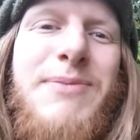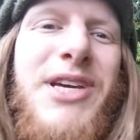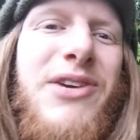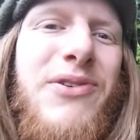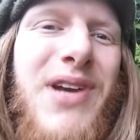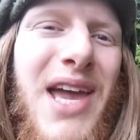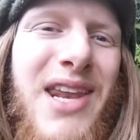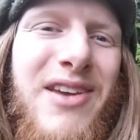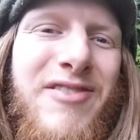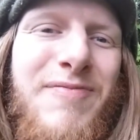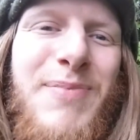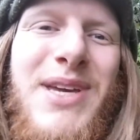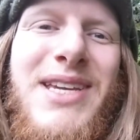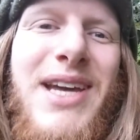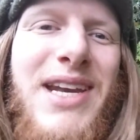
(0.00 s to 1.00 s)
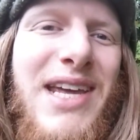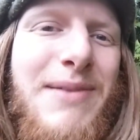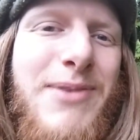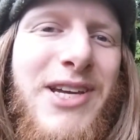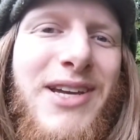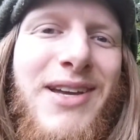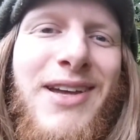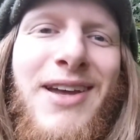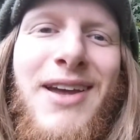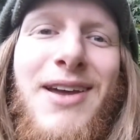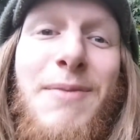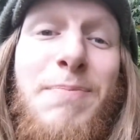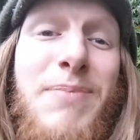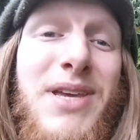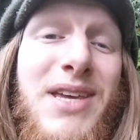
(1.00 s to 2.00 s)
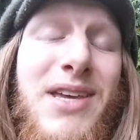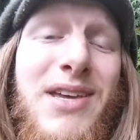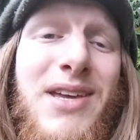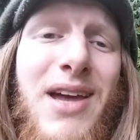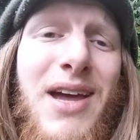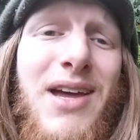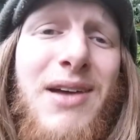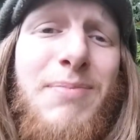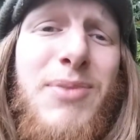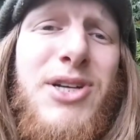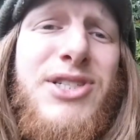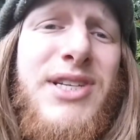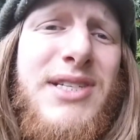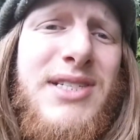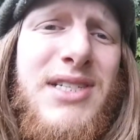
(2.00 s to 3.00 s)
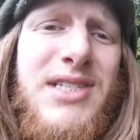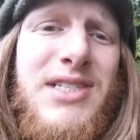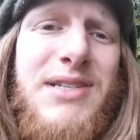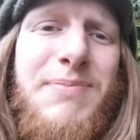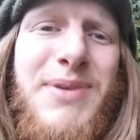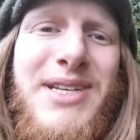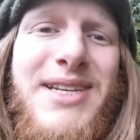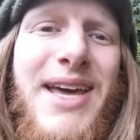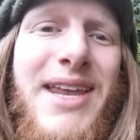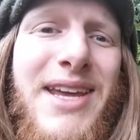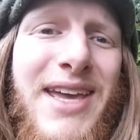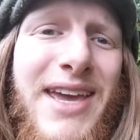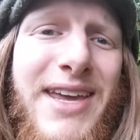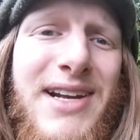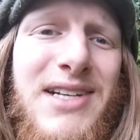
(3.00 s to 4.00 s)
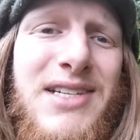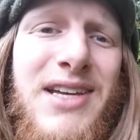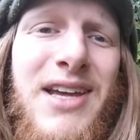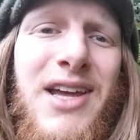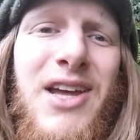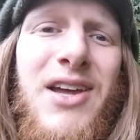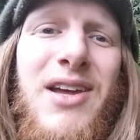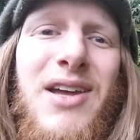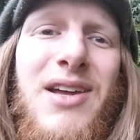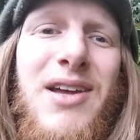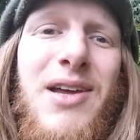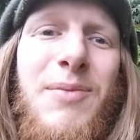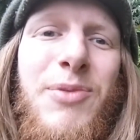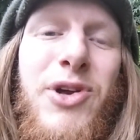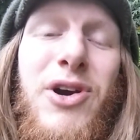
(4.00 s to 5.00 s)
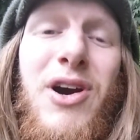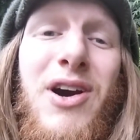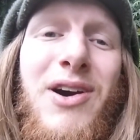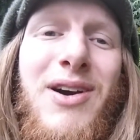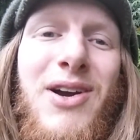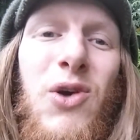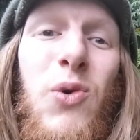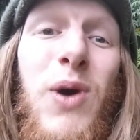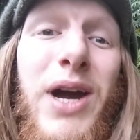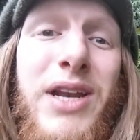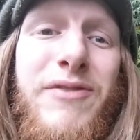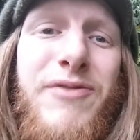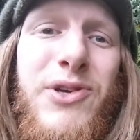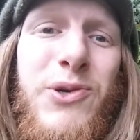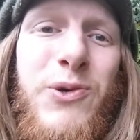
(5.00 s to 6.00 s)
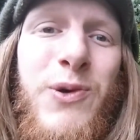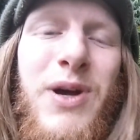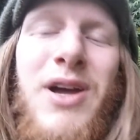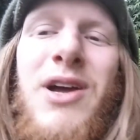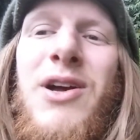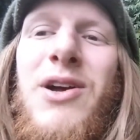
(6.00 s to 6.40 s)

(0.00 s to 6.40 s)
Be creative, be dynamic, be uh, persistent, be dedicated. Um, there are quite a few